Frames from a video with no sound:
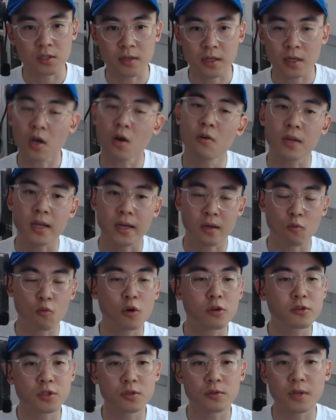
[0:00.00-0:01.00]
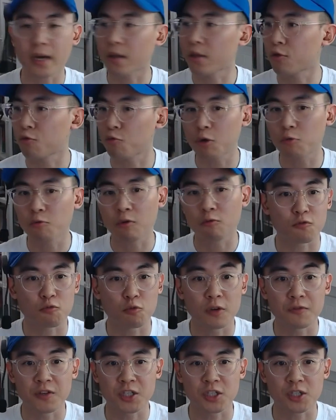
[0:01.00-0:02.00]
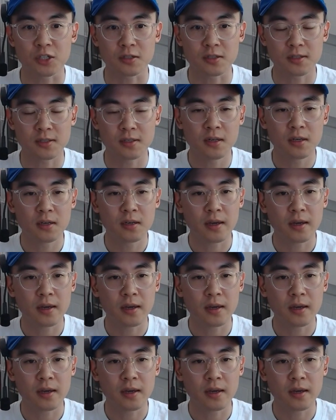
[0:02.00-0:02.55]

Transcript: you're like, oh, like we'll do like 3 revisions.